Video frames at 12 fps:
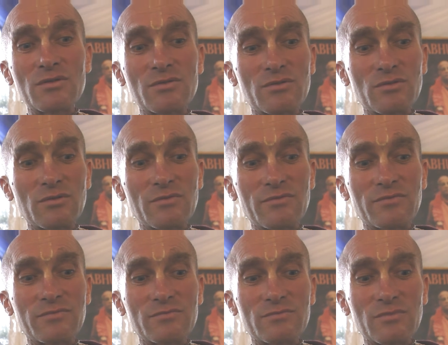sort of,
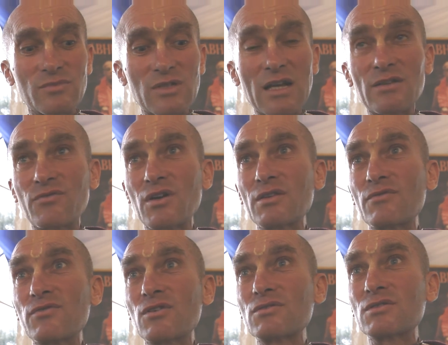it's hard to find the
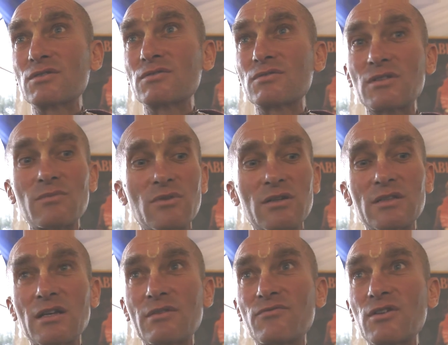thongs, it seemed like
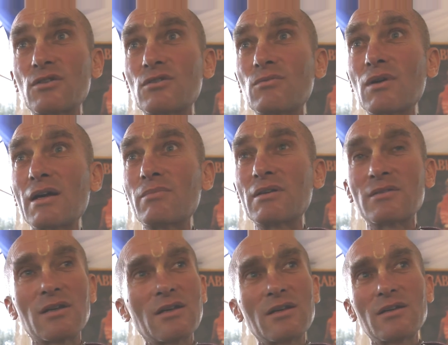they'd floated away, but
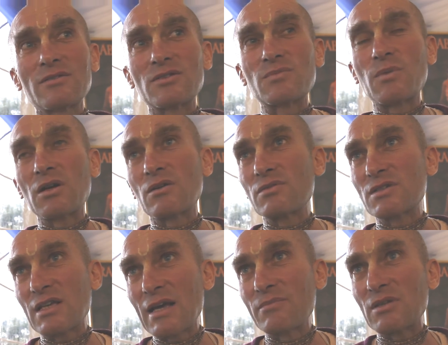the spot I
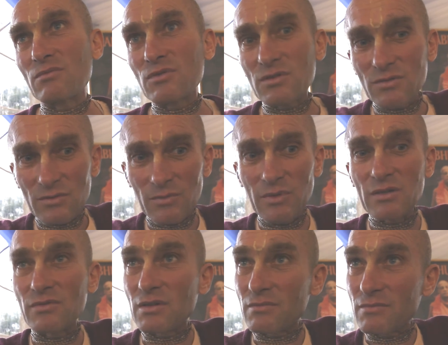was camped in was a bit
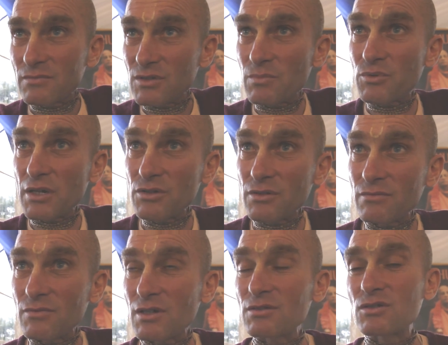of a depression,
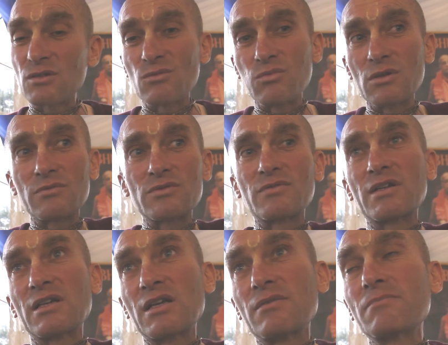right, so the water was
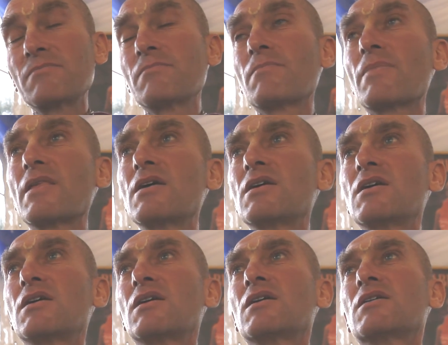running in.
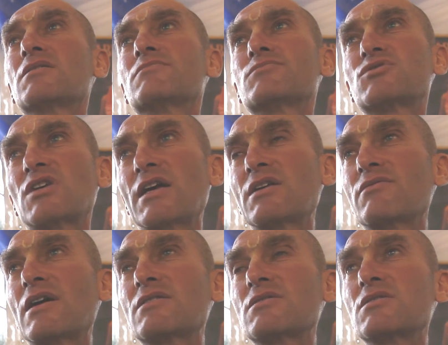Chanting
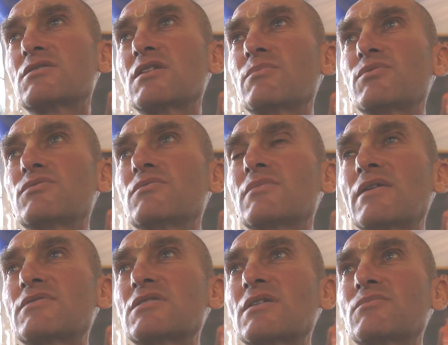rounds in the tumper room,
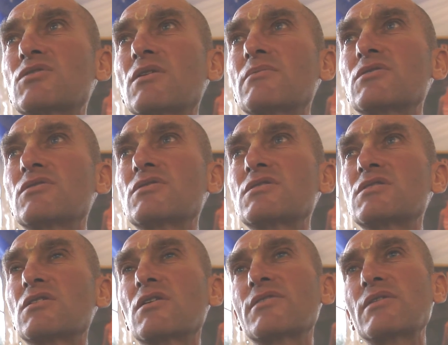after some time he
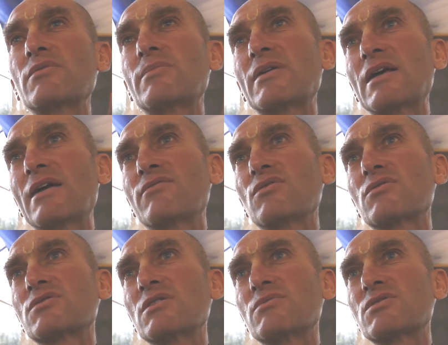said, I think we better have a
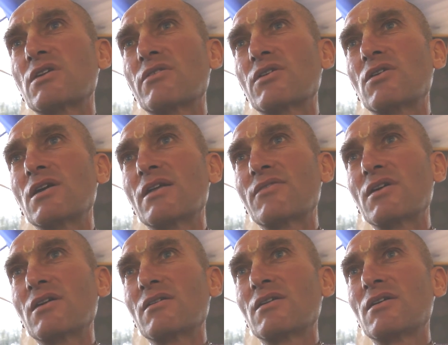look, see what's going on out
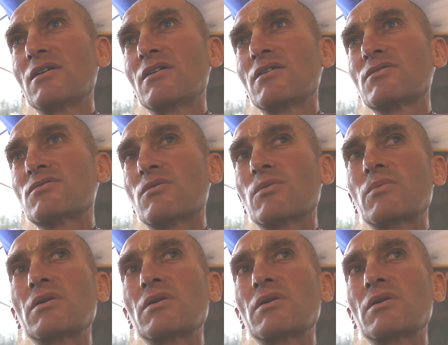there. So we went